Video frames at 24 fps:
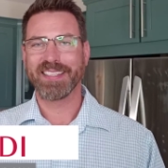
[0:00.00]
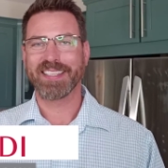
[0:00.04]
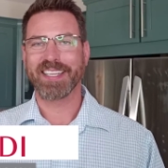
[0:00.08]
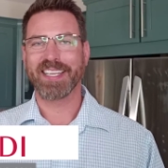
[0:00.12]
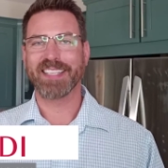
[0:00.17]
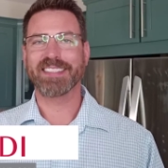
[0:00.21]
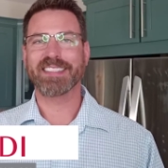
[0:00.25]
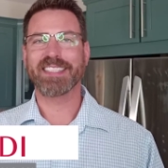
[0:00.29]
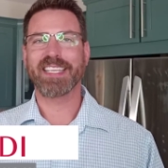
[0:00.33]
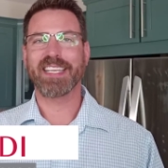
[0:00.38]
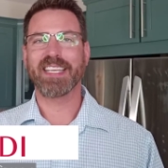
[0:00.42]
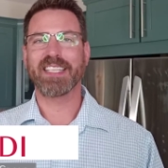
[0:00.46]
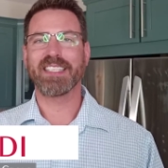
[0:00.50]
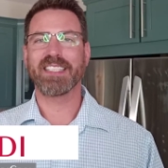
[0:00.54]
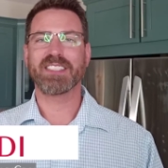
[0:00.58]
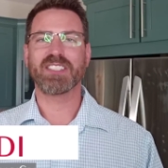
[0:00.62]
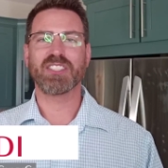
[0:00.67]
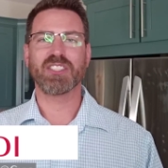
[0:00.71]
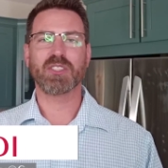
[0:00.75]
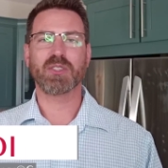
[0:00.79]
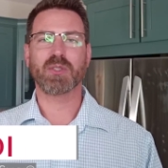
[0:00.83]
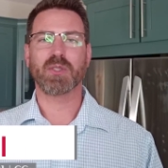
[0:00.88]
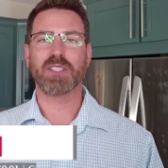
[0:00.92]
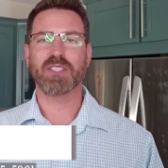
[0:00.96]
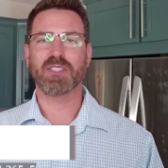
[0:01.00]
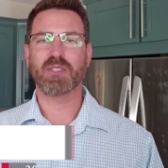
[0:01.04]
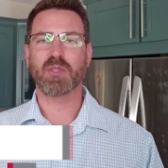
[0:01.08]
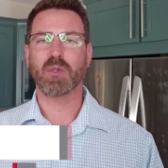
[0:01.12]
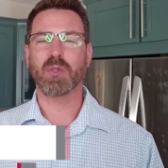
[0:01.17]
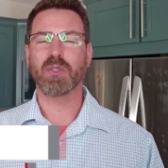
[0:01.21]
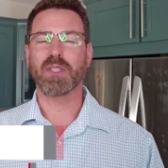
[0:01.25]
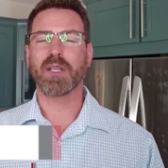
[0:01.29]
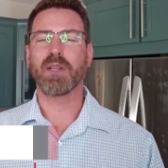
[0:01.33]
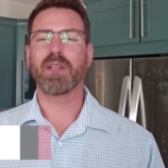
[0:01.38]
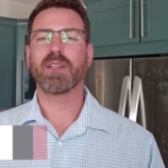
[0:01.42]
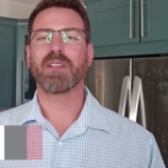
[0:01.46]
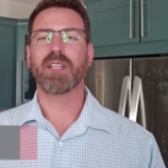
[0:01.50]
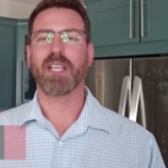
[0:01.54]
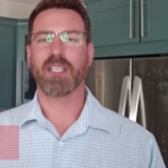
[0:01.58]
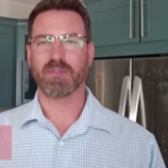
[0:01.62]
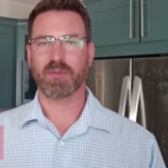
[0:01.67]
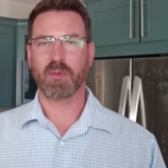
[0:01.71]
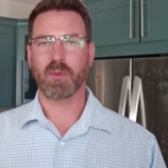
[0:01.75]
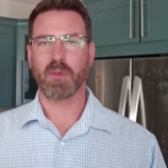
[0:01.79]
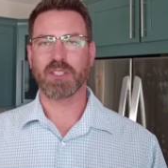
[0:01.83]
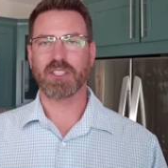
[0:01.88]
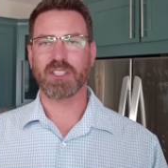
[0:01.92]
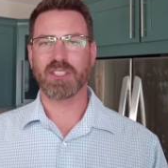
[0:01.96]
Thanks again, this is Chris Guldi. Thanks
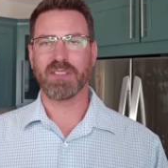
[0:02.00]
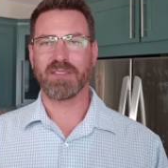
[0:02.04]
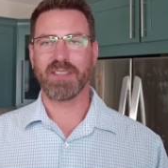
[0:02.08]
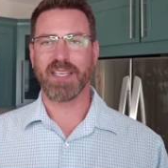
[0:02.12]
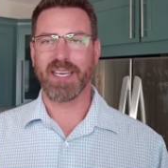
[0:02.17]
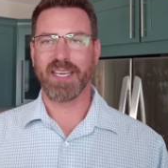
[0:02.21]
for watching the